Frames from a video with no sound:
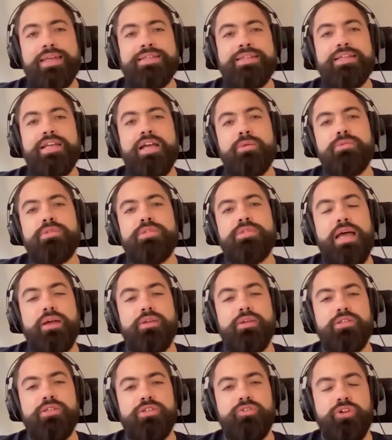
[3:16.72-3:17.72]
guess it comes
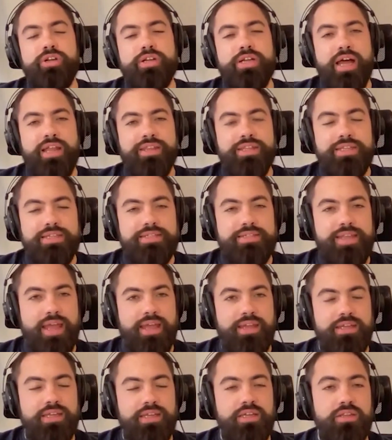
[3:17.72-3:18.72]
down to really
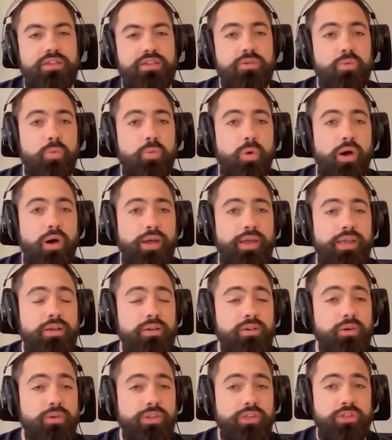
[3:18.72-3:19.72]
understanding the
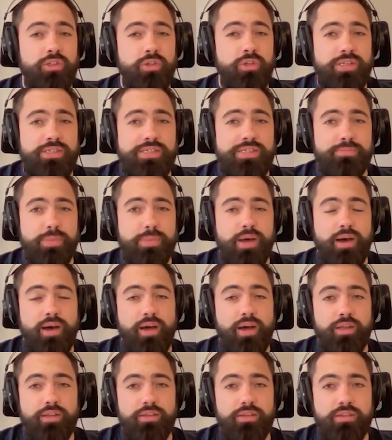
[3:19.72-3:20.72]
why or the nuances
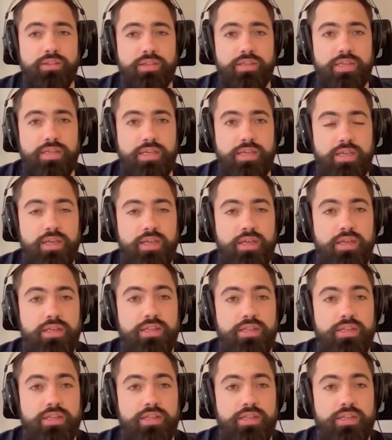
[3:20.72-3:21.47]
behind the